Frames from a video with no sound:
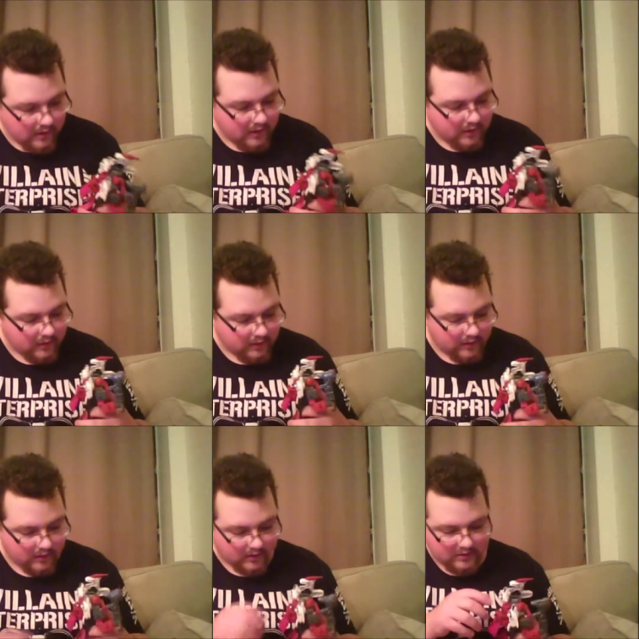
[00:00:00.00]
And the
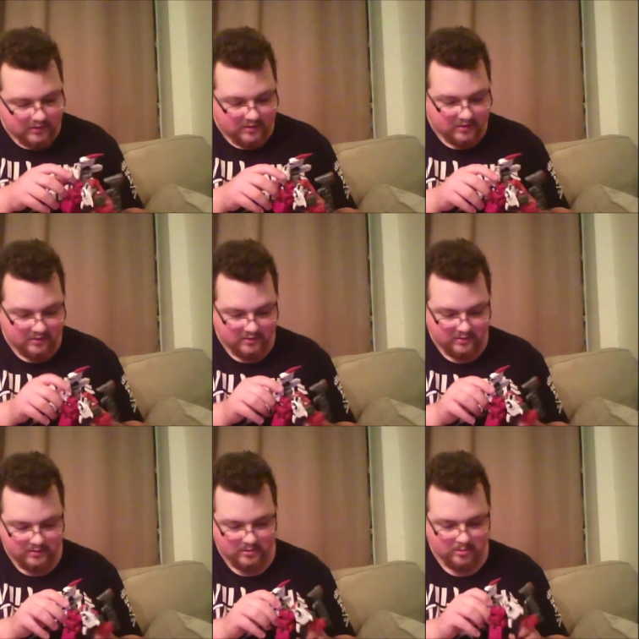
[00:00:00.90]
guns
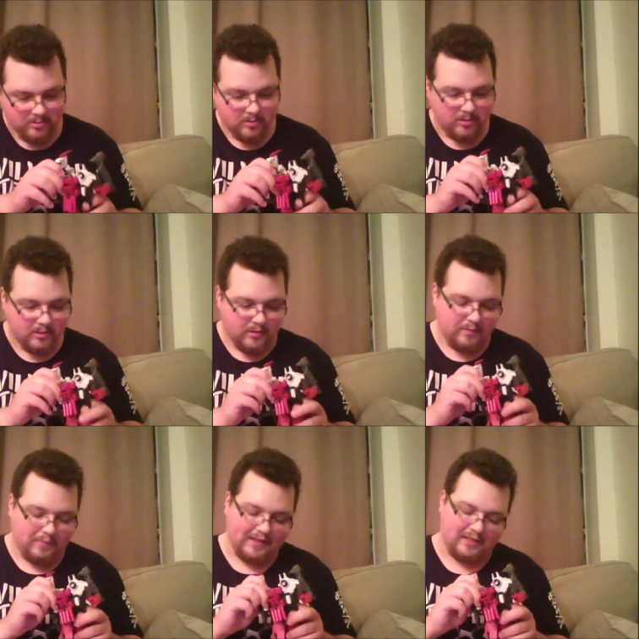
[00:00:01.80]

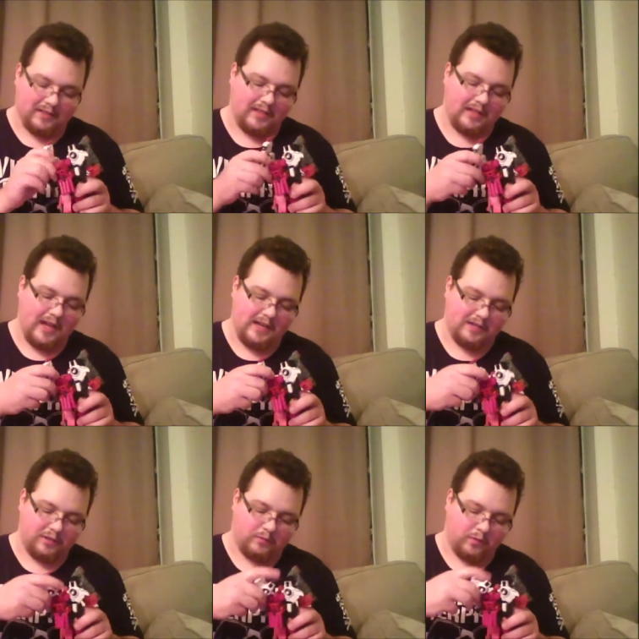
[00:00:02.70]
basically they
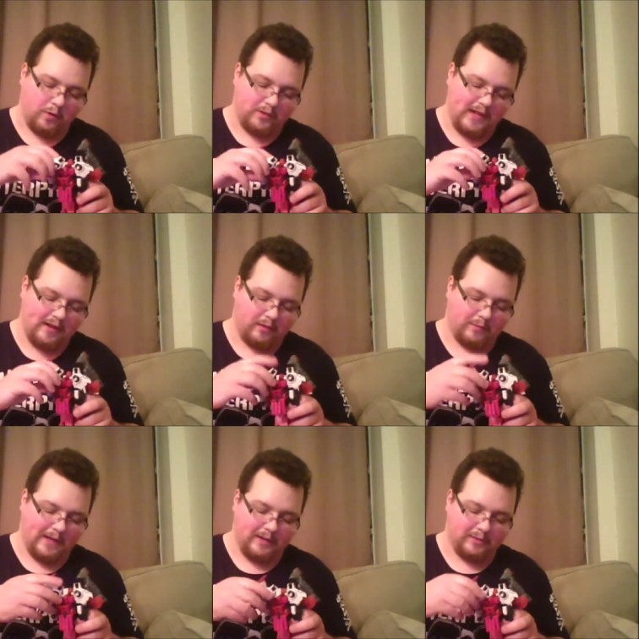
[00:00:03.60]
just rotate
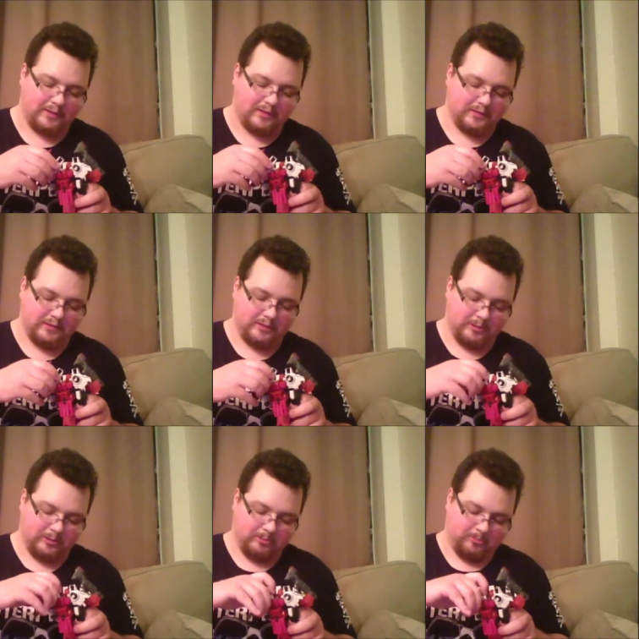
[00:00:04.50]
around
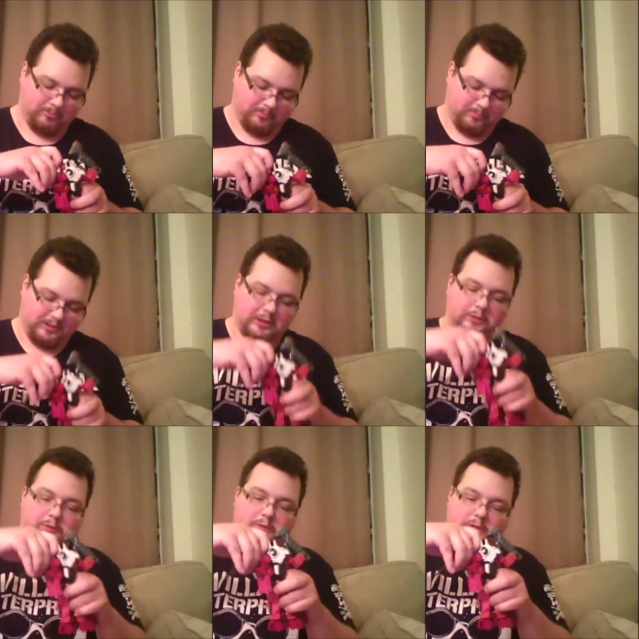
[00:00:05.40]

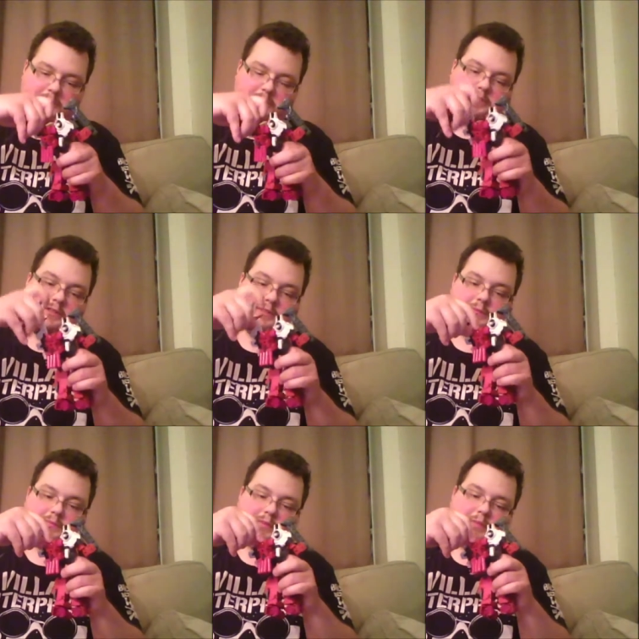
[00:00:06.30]
to uh,
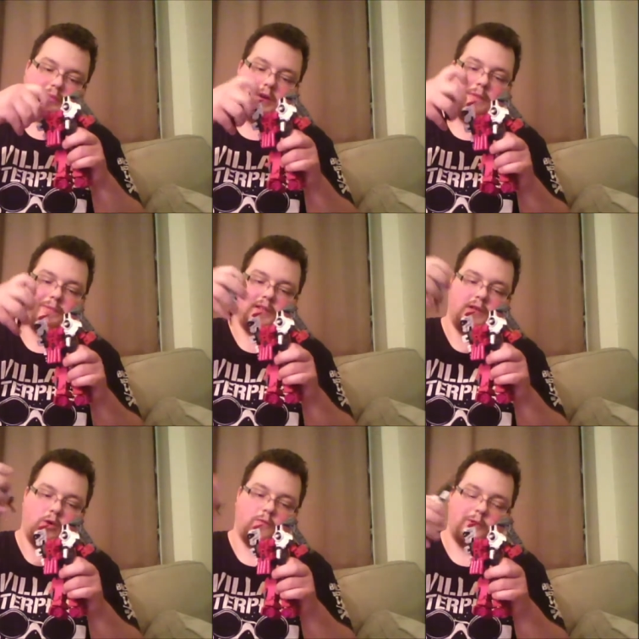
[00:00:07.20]
be properly
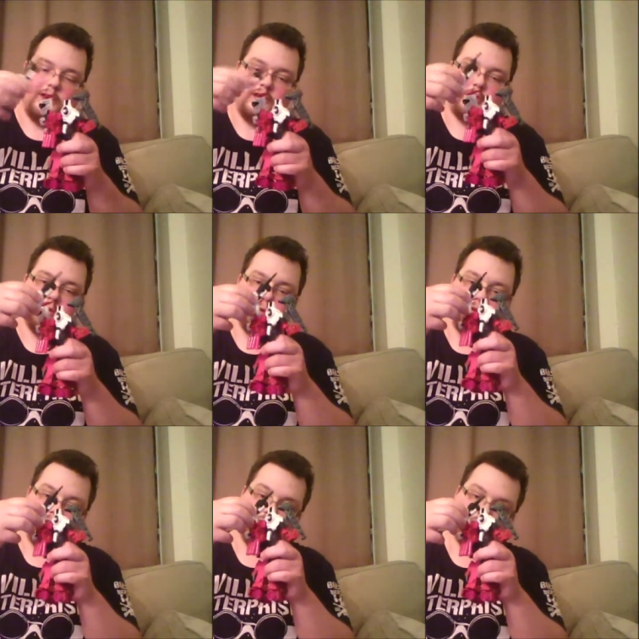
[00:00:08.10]
over his shoulders.